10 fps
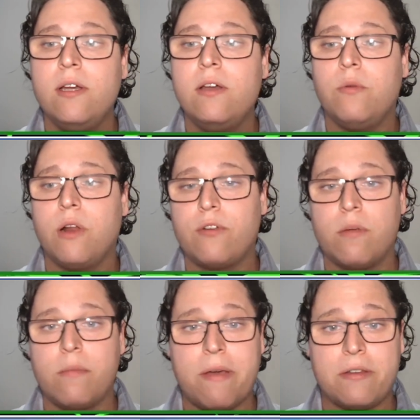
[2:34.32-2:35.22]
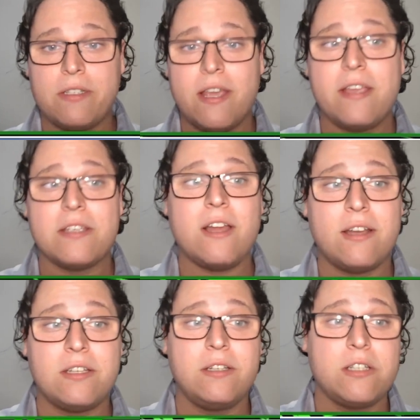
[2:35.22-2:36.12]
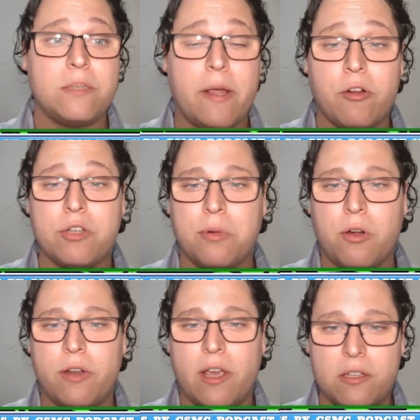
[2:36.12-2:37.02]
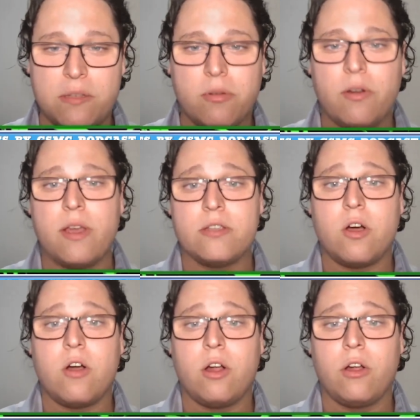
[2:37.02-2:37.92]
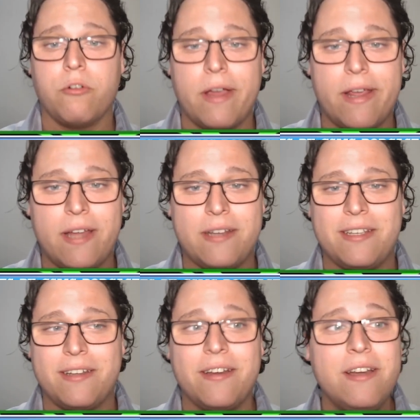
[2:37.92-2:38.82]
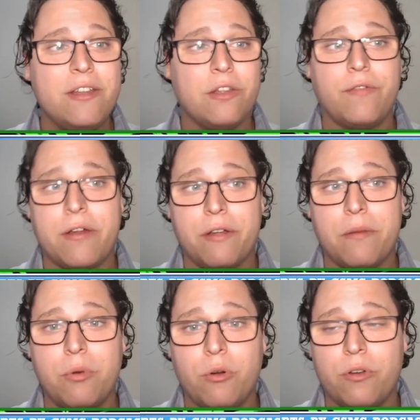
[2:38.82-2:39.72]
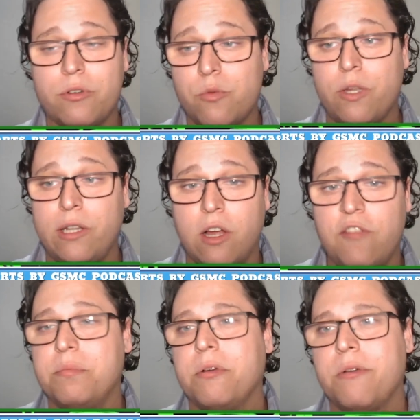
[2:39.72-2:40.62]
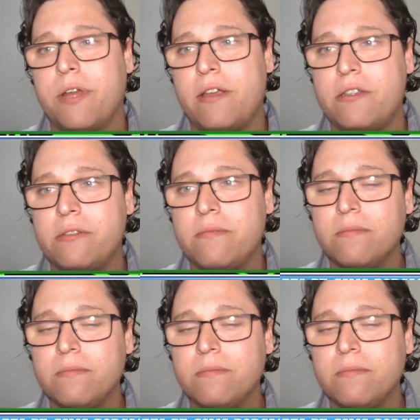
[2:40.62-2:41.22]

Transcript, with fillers: Whatever I'm about to say is not to disparage pro days. Pro days are a great idea. They're very important. We love pro days.